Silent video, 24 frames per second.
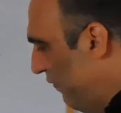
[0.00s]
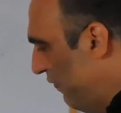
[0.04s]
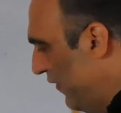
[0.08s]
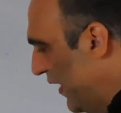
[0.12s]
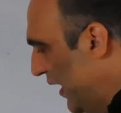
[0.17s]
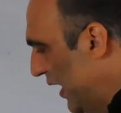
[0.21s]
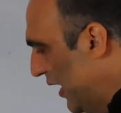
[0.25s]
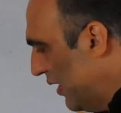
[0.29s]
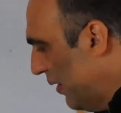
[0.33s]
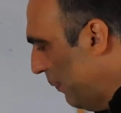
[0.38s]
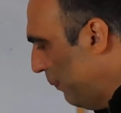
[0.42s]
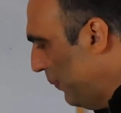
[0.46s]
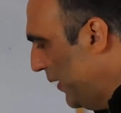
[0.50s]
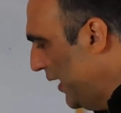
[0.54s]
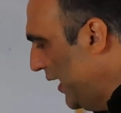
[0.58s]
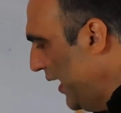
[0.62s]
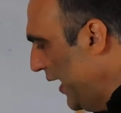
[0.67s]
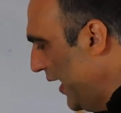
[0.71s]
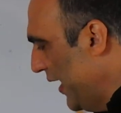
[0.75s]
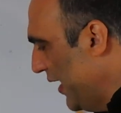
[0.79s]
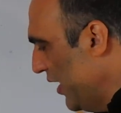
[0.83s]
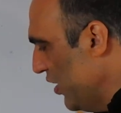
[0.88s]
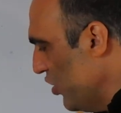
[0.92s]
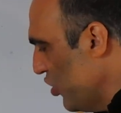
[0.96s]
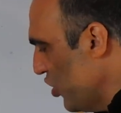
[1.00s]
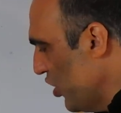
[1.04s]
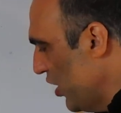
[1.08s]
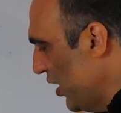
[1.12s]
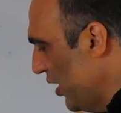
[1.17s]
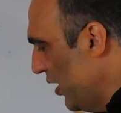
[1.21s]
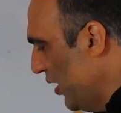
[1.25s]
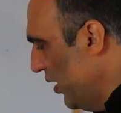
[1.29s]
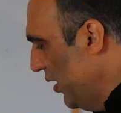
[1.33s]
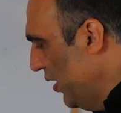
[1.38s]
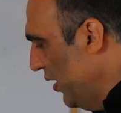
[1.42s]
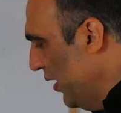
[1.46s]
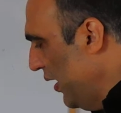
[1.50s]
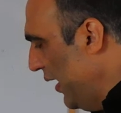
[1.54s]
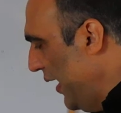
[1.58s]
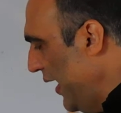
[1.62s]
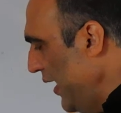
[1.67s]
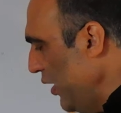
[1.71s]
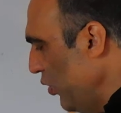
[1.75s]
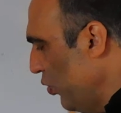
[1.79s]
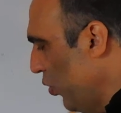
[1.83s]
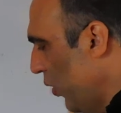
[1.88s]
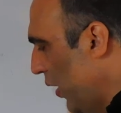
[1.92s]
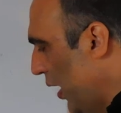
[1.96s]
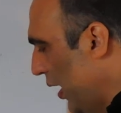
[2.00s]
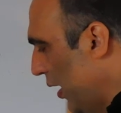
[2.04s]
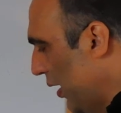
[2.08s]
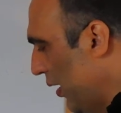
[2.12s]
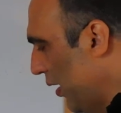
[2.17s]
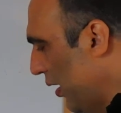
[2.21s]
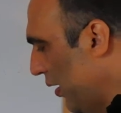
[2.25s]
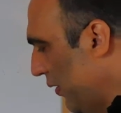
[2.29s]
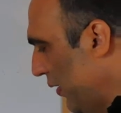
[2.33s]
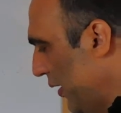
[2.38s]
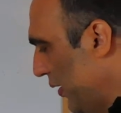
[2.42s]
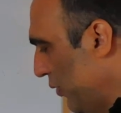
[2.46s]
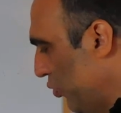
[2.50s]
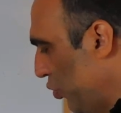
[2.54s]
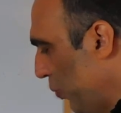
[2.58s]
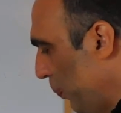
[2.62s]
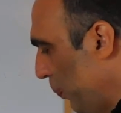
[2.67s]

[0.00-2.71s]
we at the pH equal to